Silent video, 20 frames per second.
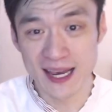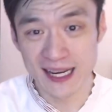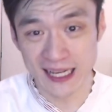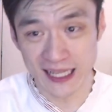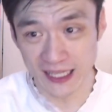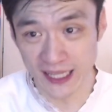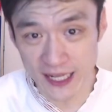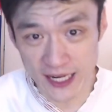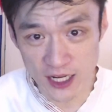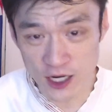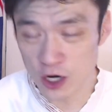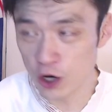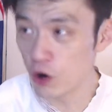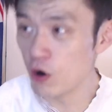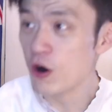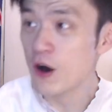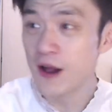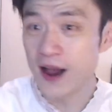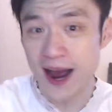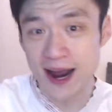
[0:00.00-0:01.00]

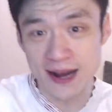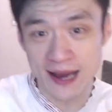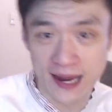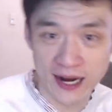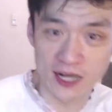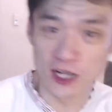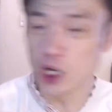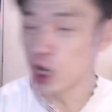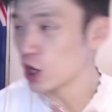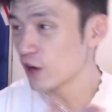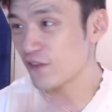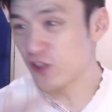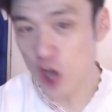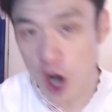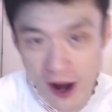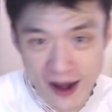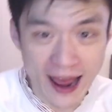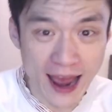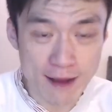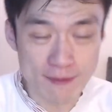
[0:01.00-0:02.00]
clinical, and had a lot of
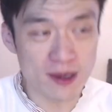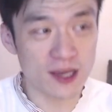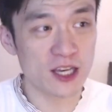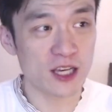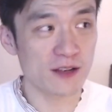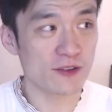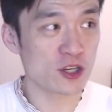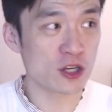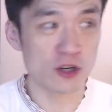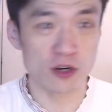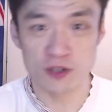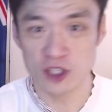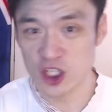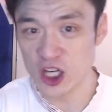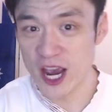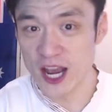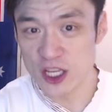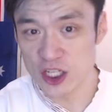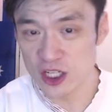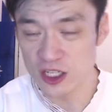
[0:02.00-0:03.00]
dynamic,
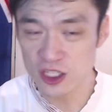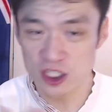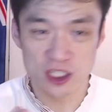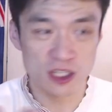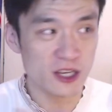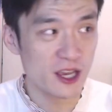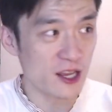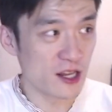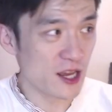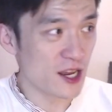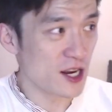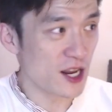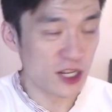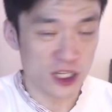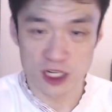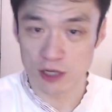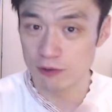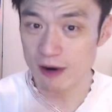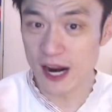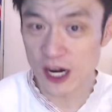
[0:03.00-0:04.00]
changes in
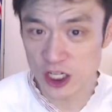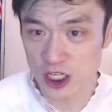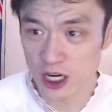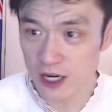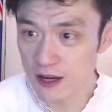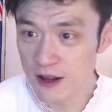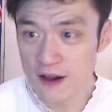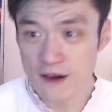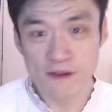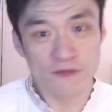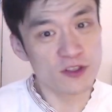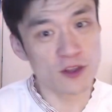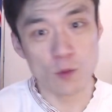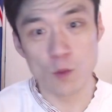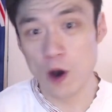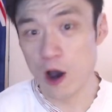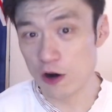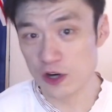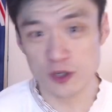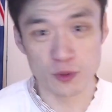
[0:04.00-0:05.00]
direction, the
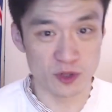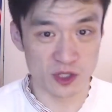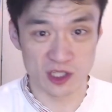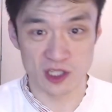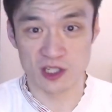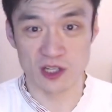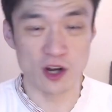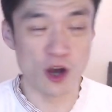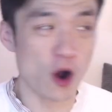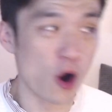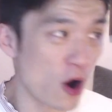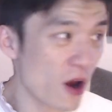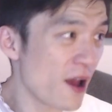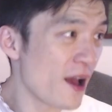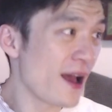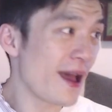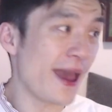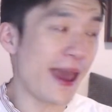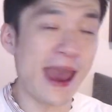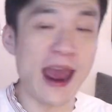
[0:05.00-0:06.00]
Welsh was slow.
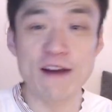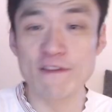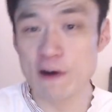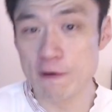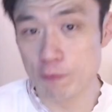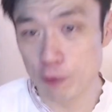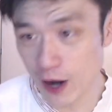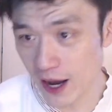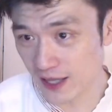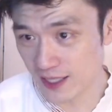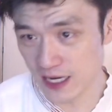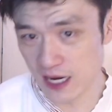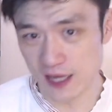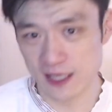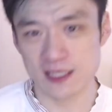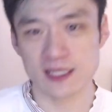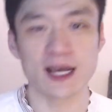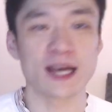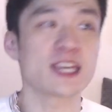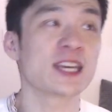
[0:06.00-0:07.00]
Every breakdown,
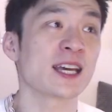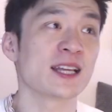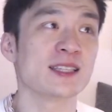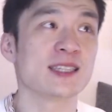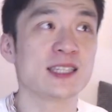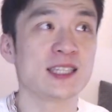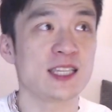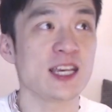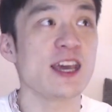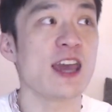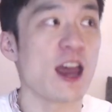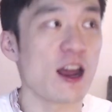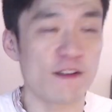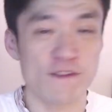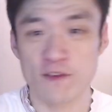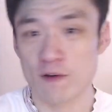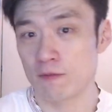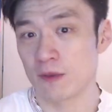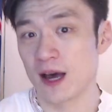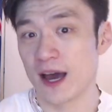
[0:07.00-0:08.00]
it's like you can see it
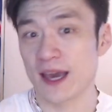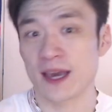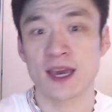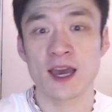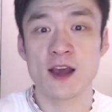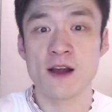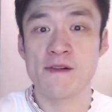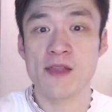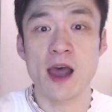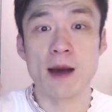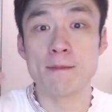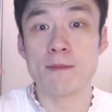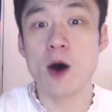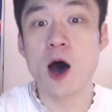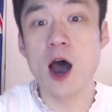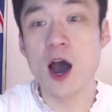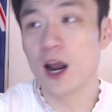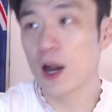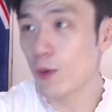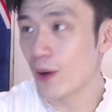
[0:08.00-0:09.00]
from like a
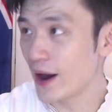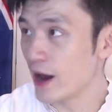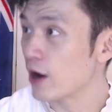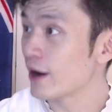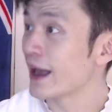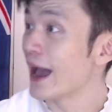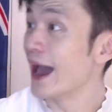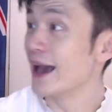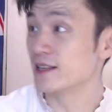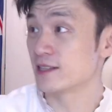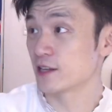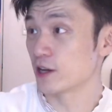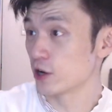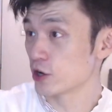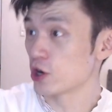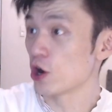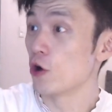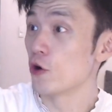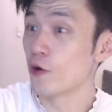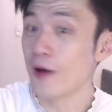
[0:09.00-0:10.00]
mile away. Okay, it's gonna
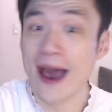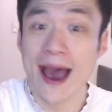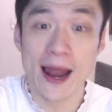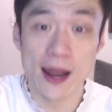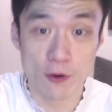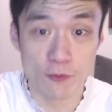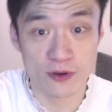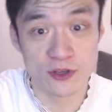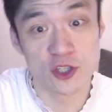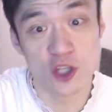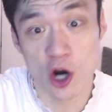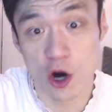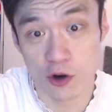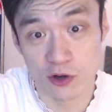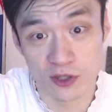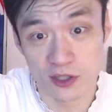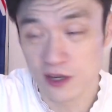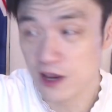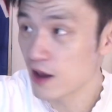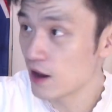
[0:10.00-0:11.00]
go to Alan
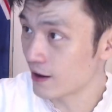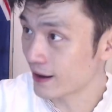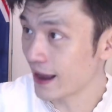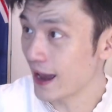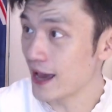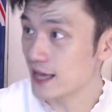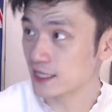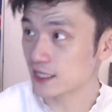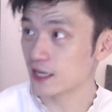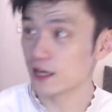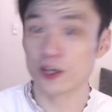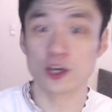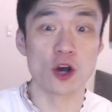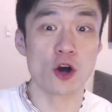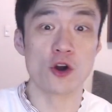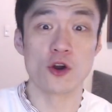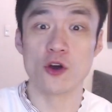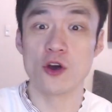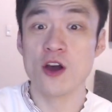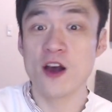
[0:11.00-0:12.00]
Wynne-Jones. Okay, it's gonna go
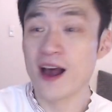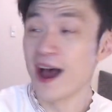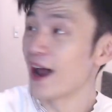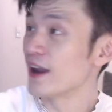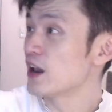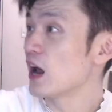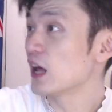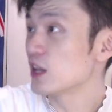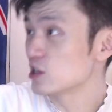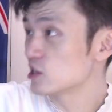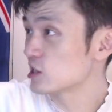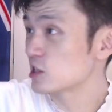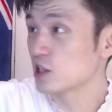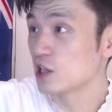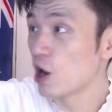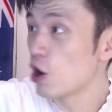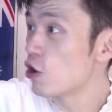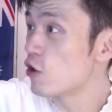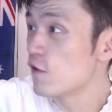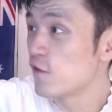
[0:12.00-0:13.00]
to another
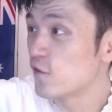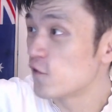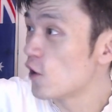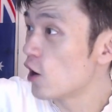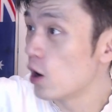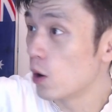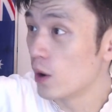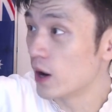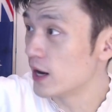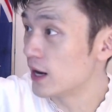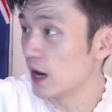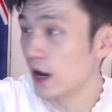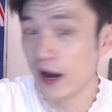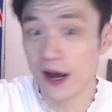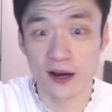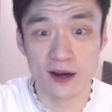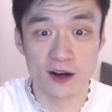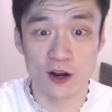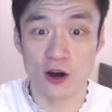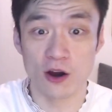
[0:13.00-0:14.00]
slow forward. I
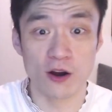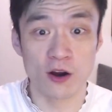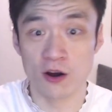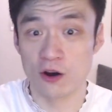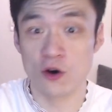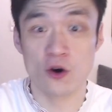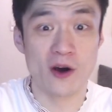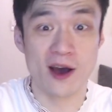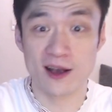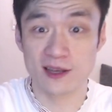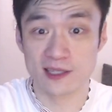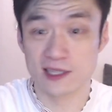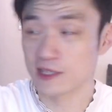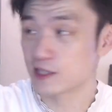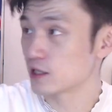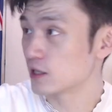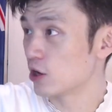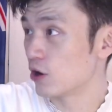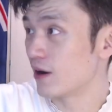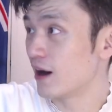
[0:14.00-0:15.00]
don't know who else is
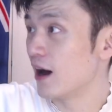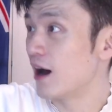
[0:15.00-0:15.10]
slow.